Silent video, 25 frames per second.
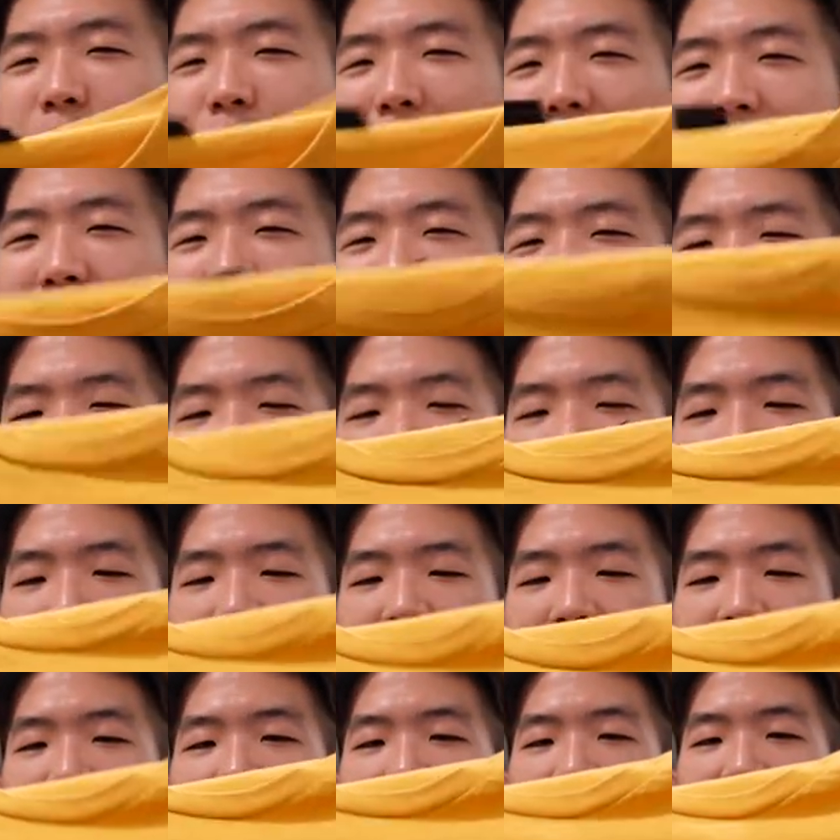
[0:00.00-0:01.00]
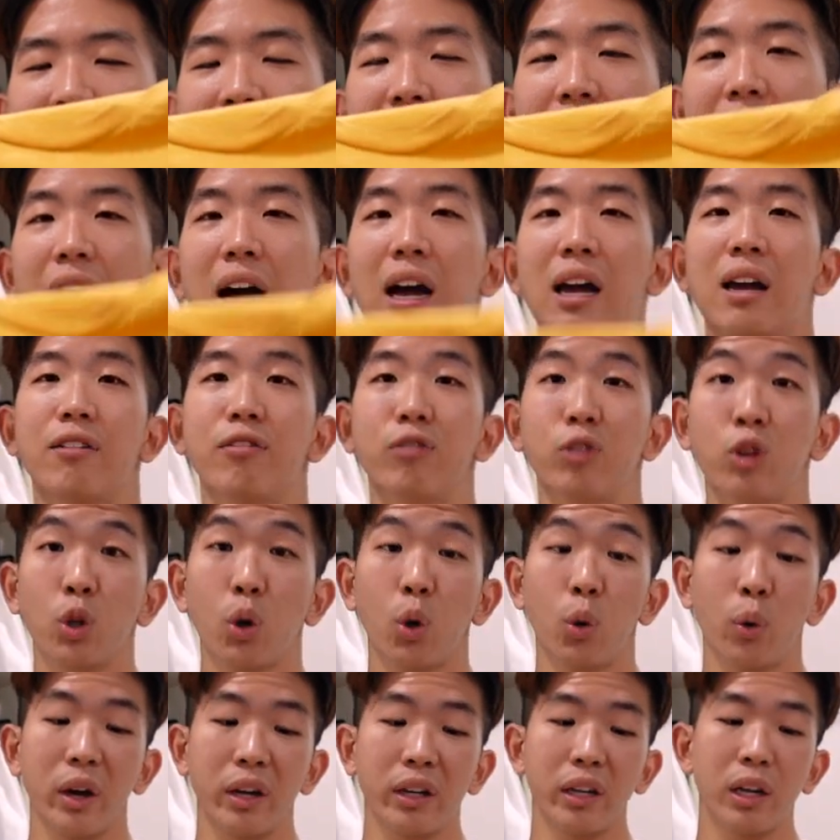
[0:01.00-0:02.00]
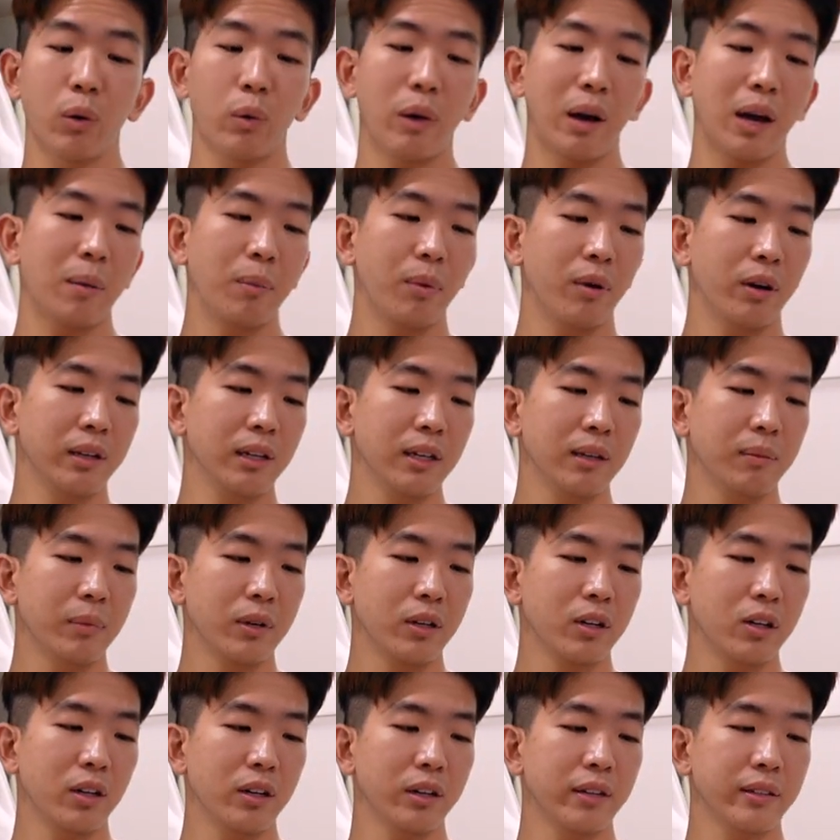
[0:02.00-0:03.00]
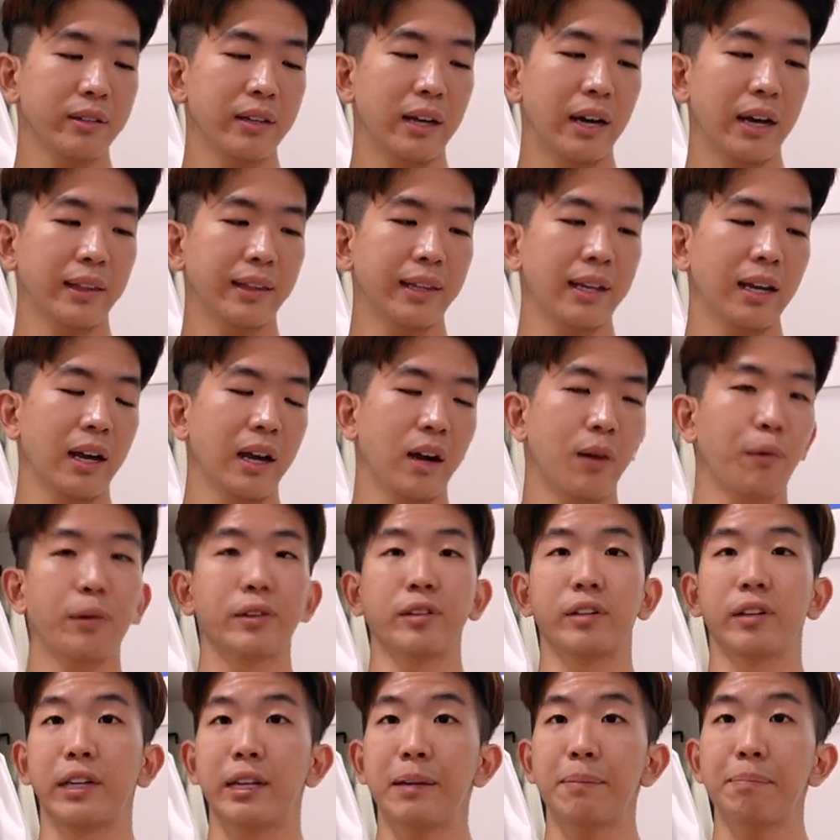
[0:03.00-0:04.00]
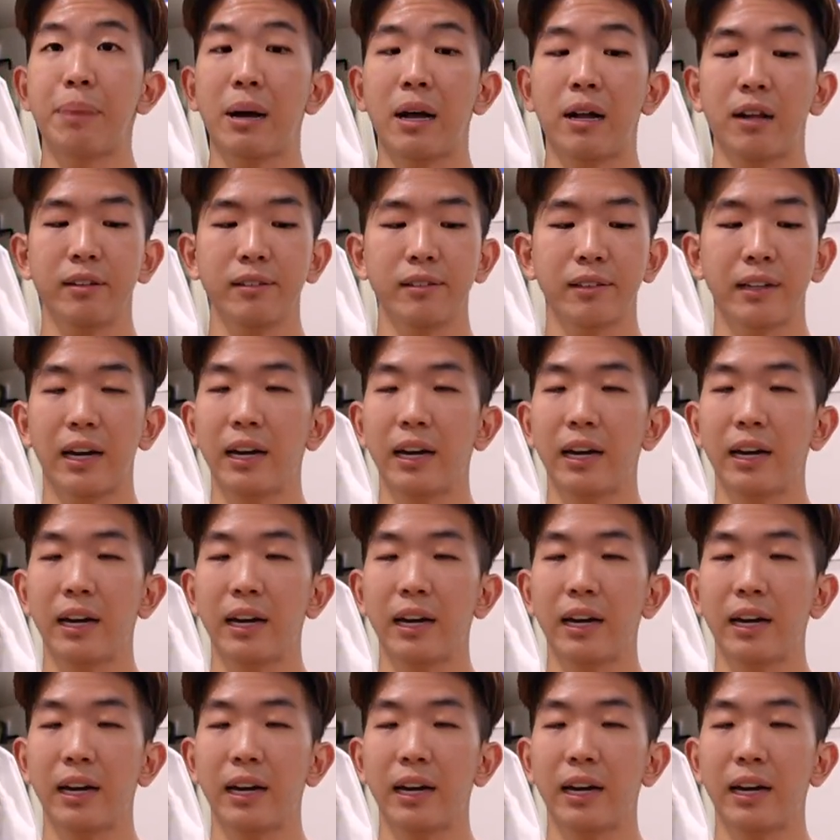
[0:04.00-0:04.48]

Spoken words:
mandarin tee. I have no idea why I bought it because I think it was on impulse.